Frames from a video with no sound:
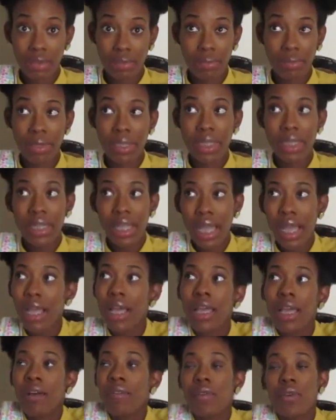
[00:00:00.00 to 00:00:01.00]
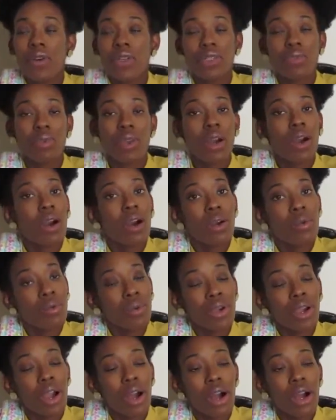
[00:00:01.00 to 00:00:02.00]
But of course we're
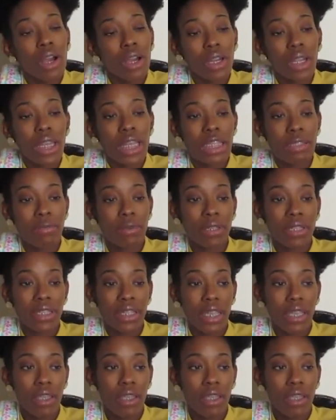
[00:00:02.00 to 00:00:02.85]
all gonna experience that.